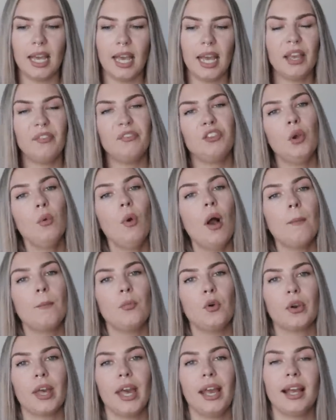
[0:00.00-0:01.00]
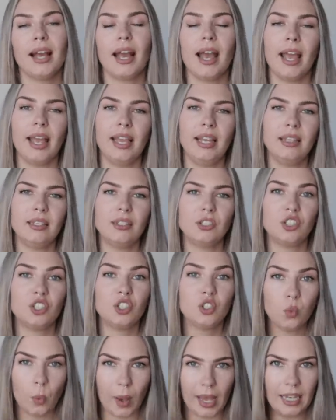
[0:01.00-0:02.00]
if you are booking a
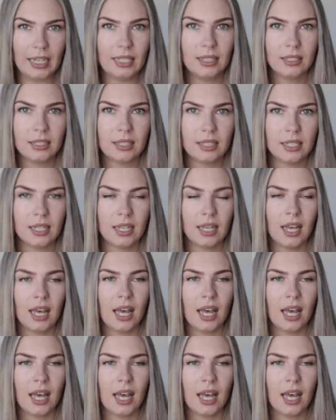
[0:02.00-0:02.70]
suite,